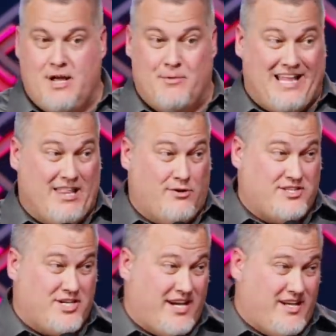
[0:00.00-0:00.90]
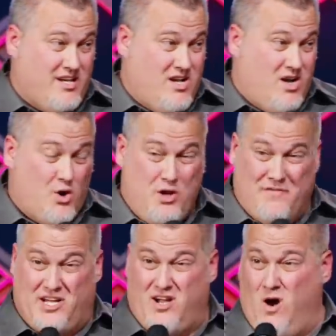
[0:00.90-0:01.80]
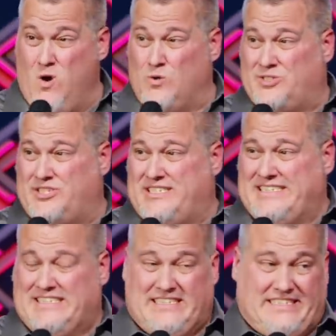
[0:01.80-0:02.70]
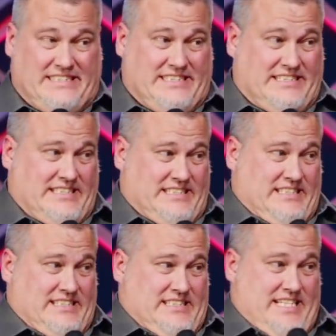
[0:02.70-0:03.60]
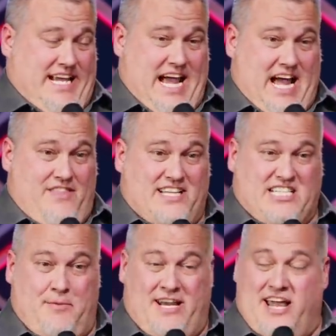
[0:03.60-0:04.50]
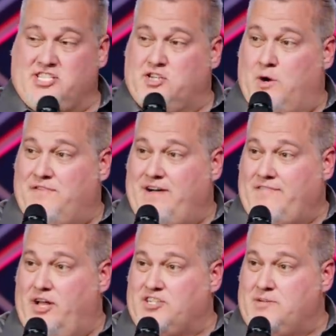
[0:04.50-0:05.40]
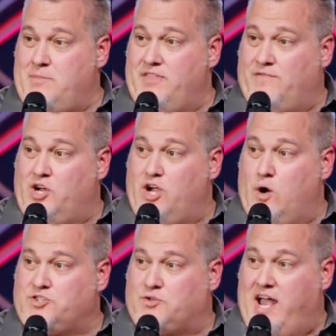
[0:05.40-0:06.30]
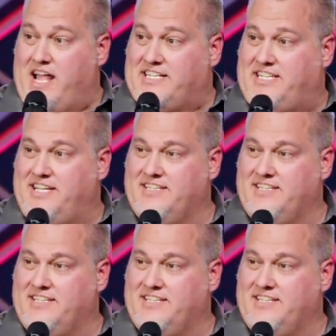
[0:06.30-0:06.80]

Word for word: And my landlord was like, oh, you have a ghost. Yeah, that's gonna be an extra $25 a month for ghost rent.